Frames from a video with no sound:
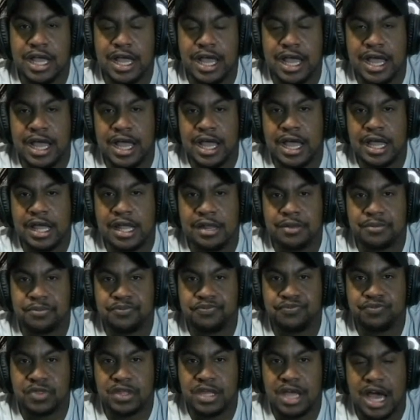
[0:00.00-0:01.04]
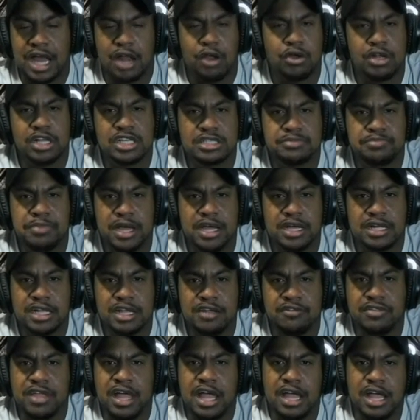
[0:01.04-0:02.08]
And I don't expect
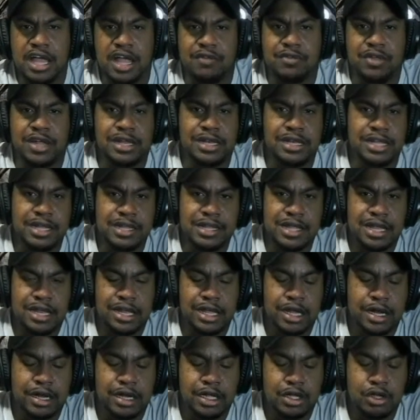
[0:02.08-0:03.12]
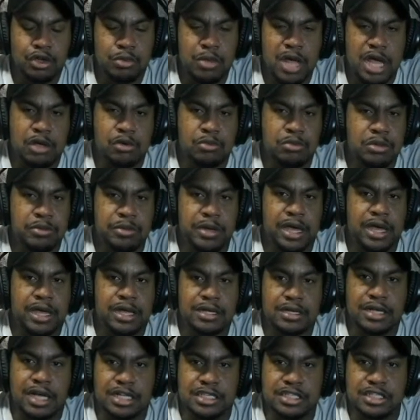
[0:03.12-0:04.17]
if they if they did that, if Gary Kubiak would be back.
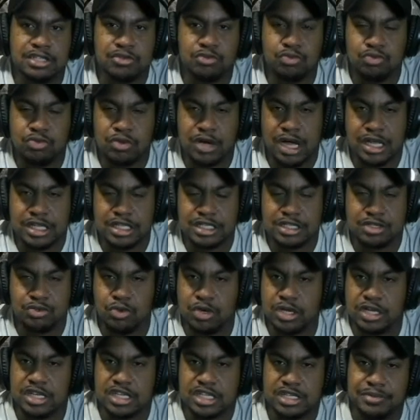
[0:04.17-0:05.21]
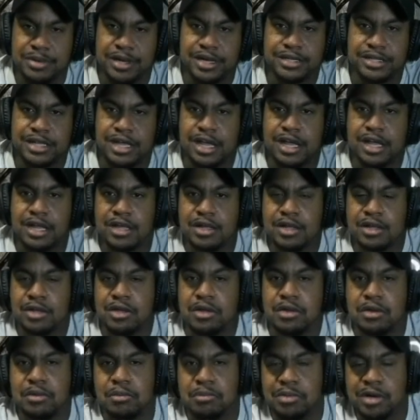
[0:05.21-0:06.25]
I just I just wouldn't expect that.
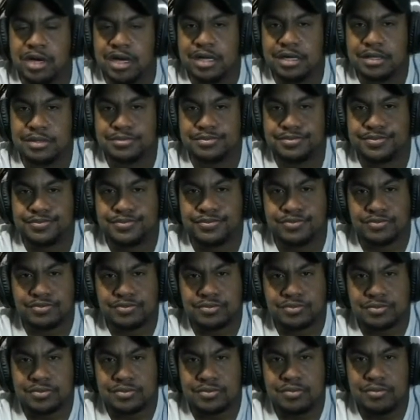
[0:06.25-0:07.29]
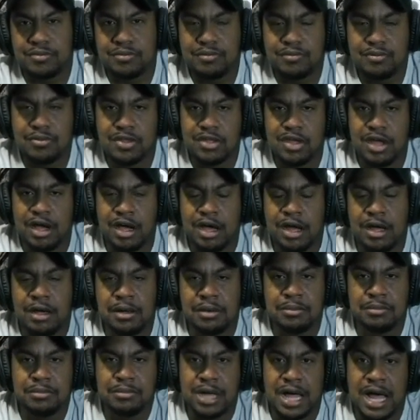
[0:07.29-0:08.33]
But um,
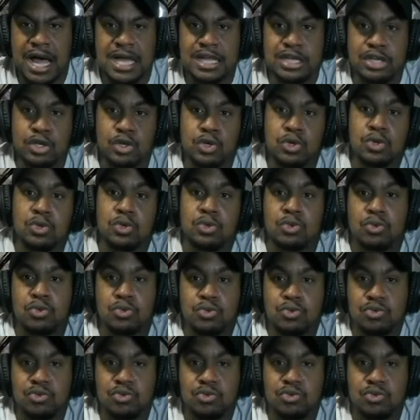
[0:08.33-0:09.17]
I do.